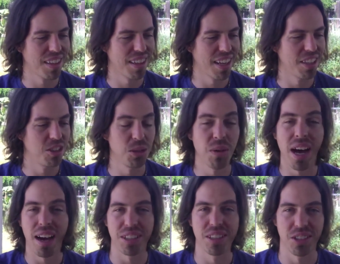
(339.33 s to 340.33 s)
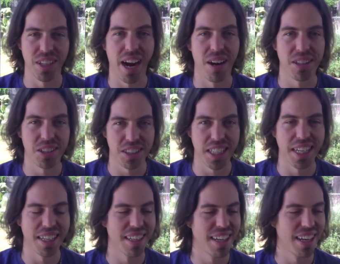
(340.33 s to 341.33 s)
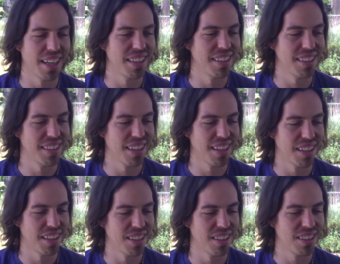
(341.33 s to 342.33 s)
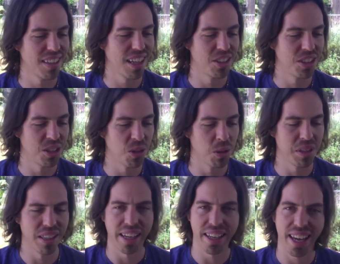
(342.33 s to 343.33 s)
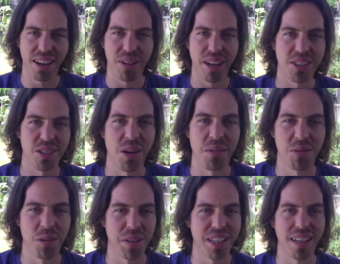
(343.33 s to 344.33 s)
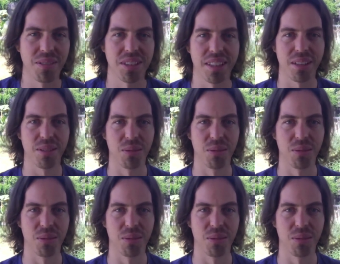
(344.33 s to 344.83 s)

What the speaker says: I do have a desire to sing, and she told me, like, hey, write a song for me, and I was like,